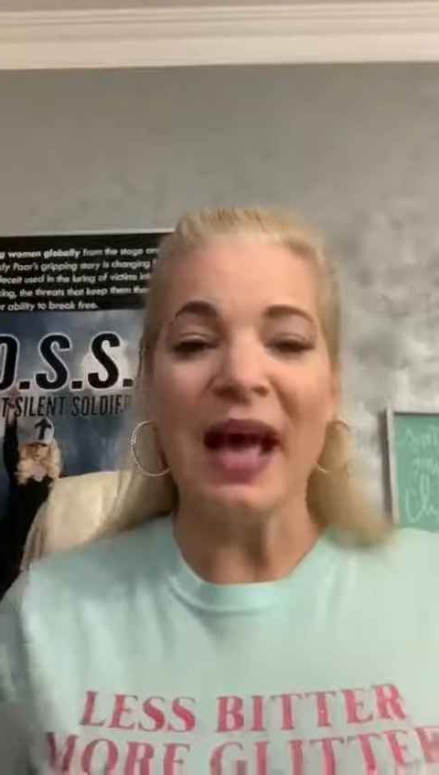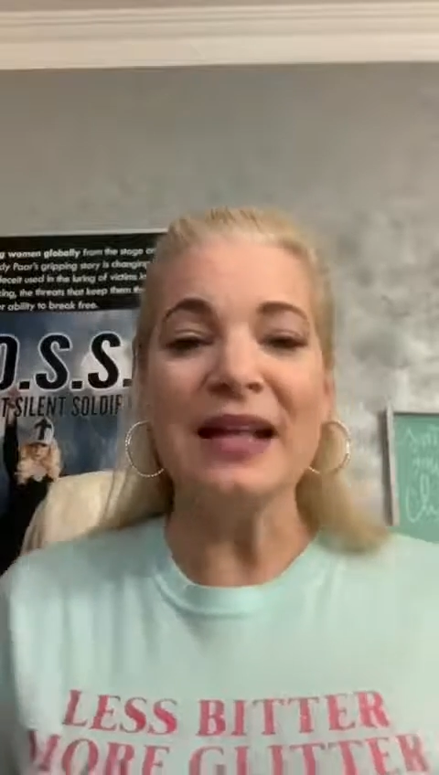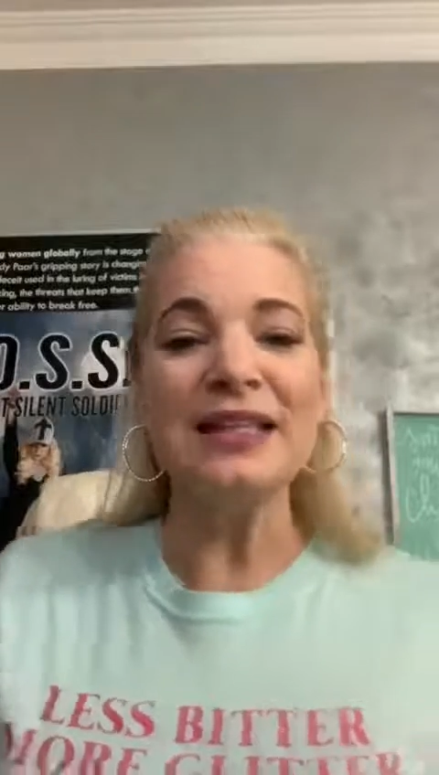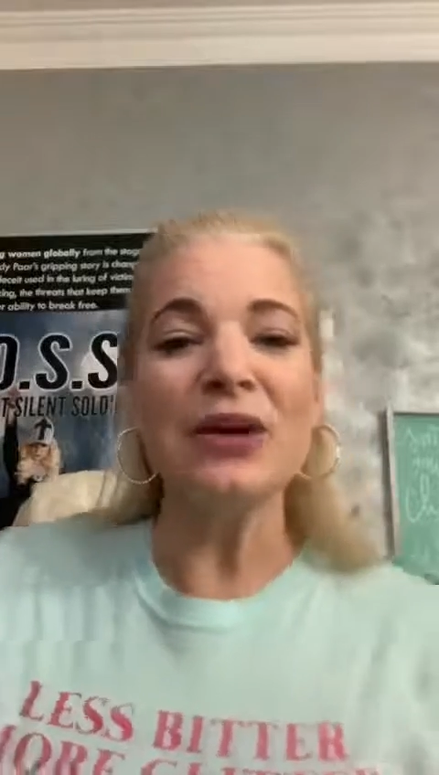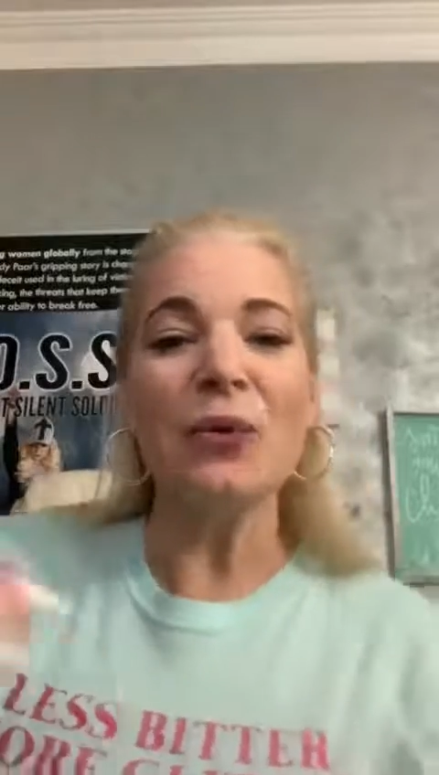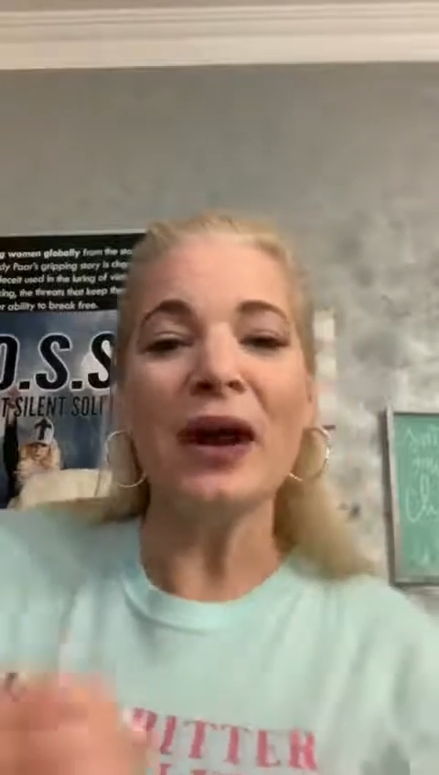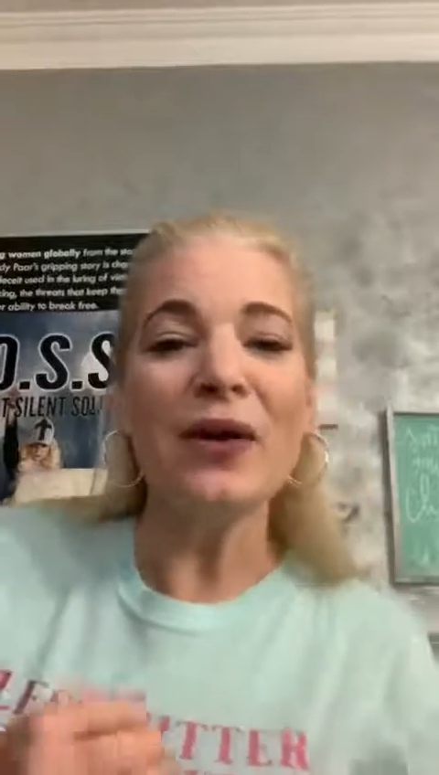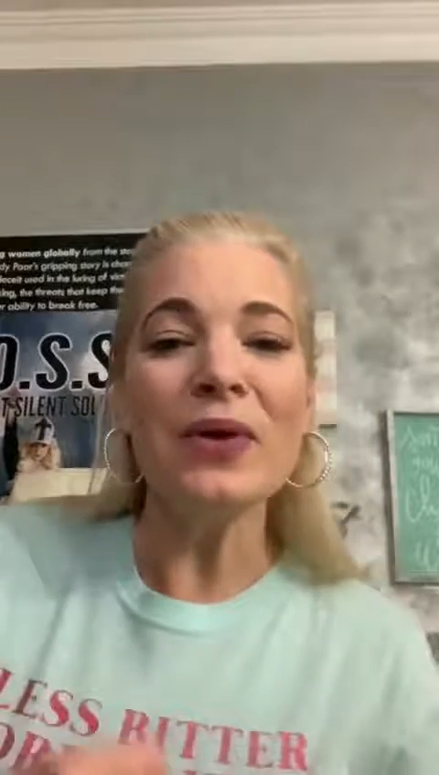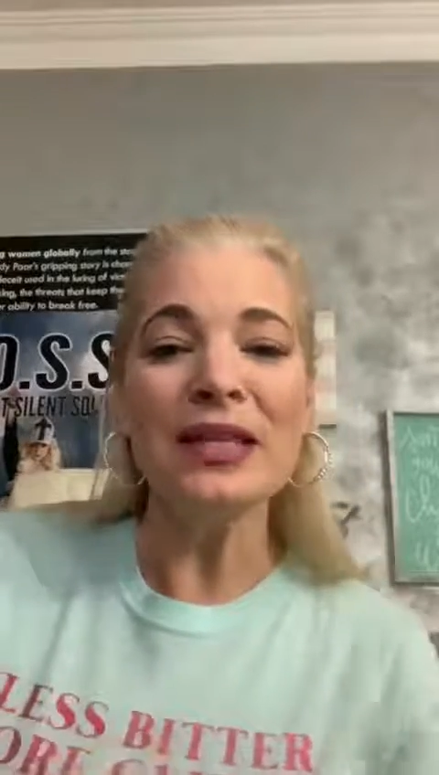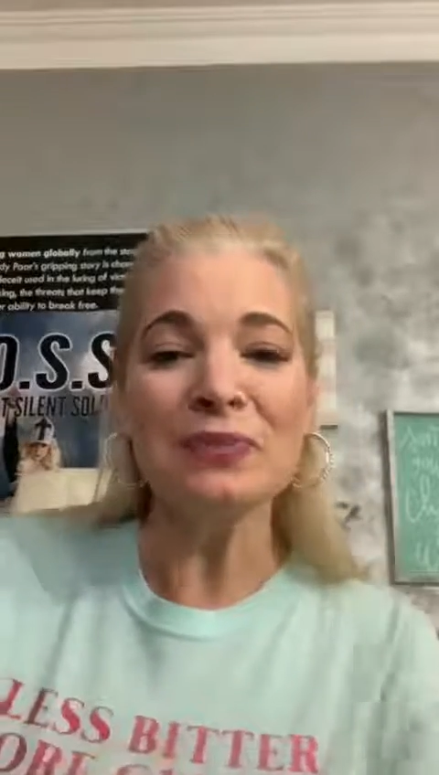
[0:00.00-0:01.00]
And so, what
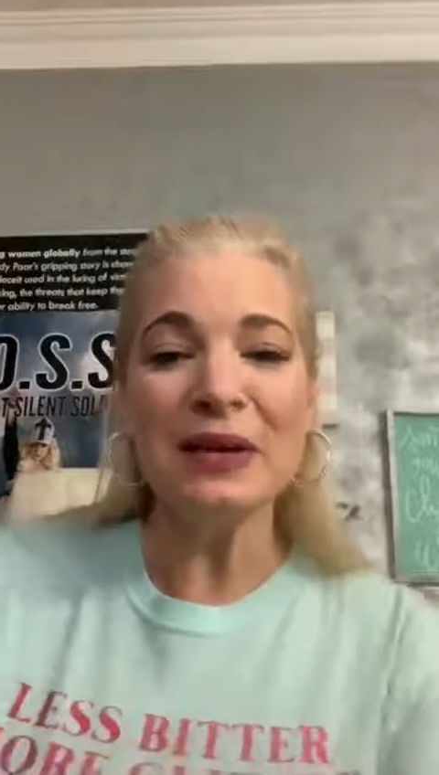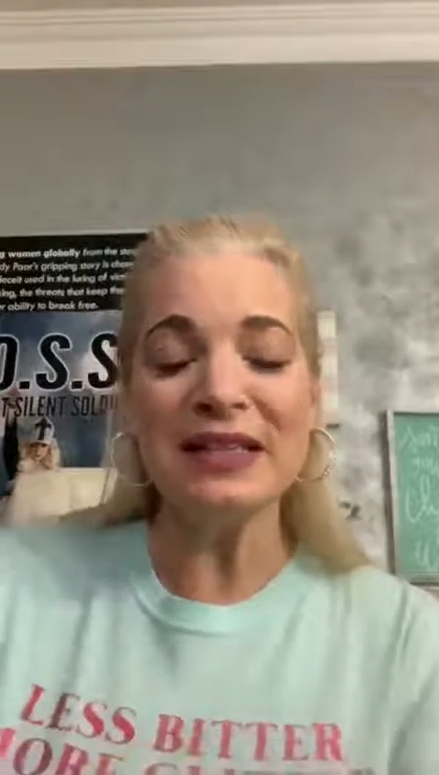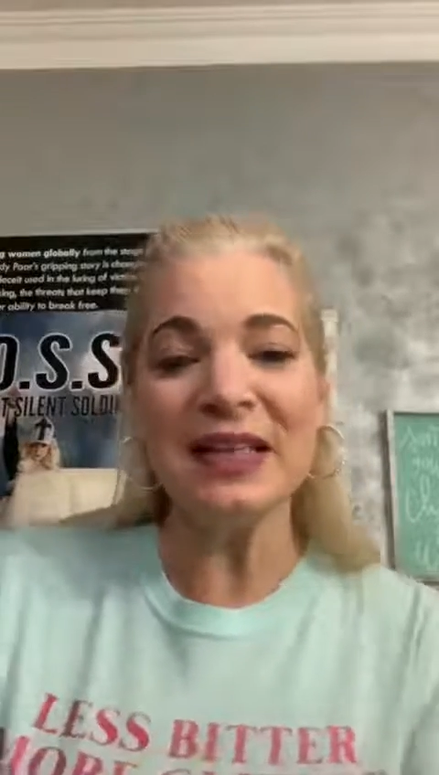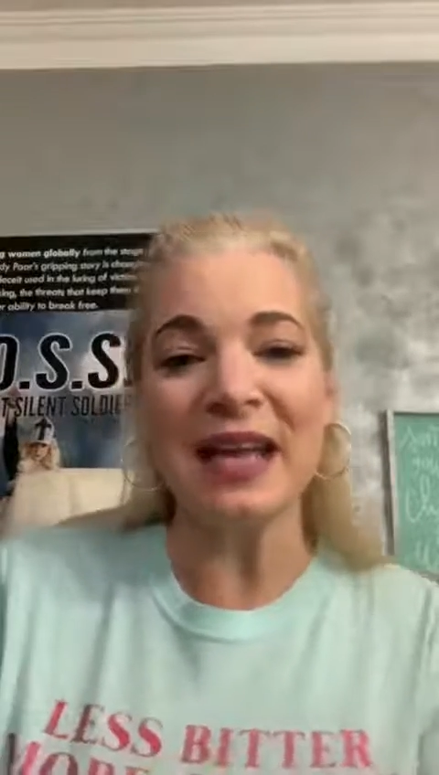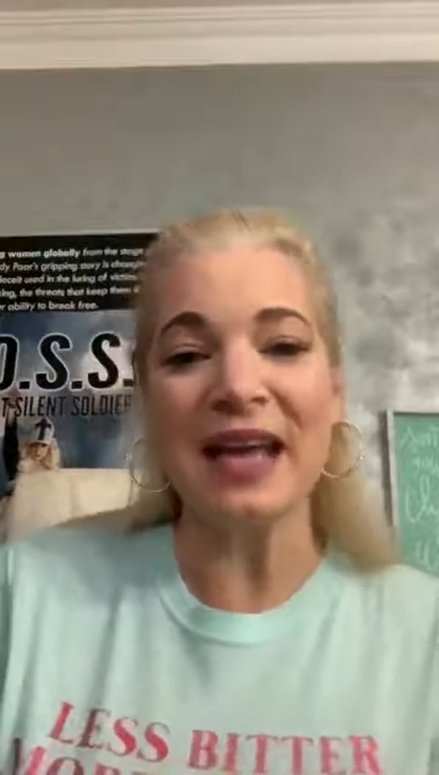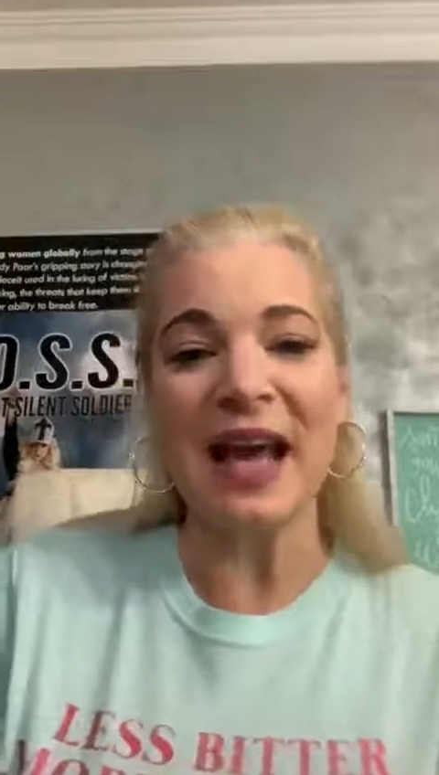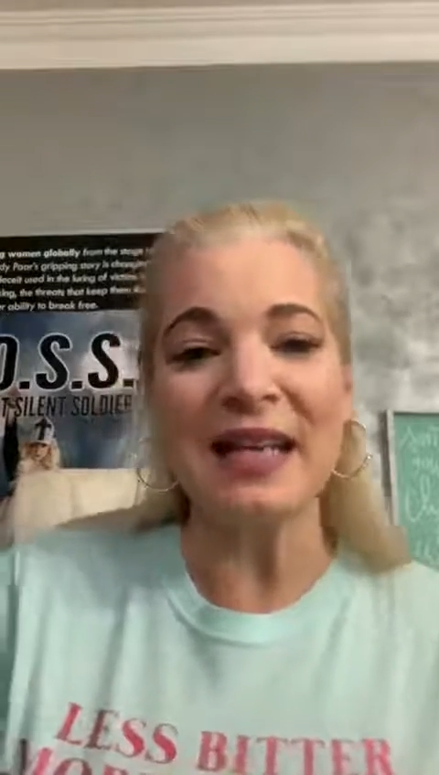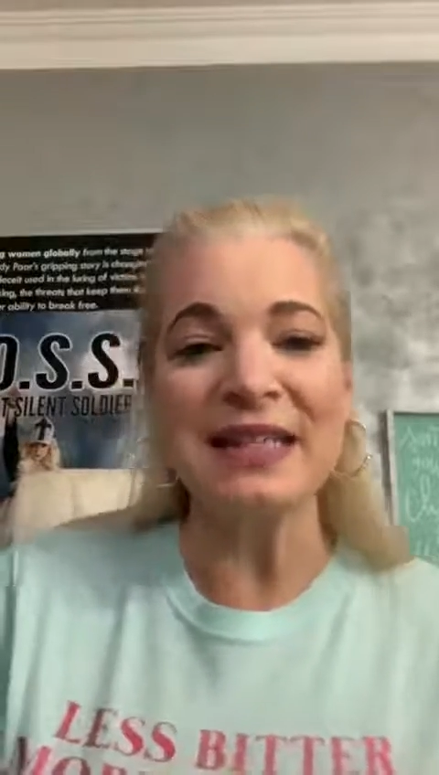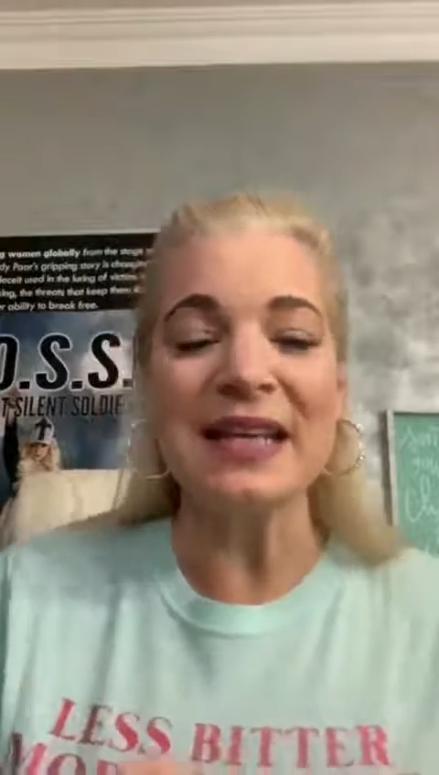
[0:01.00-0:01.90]
I want to speak today, guys,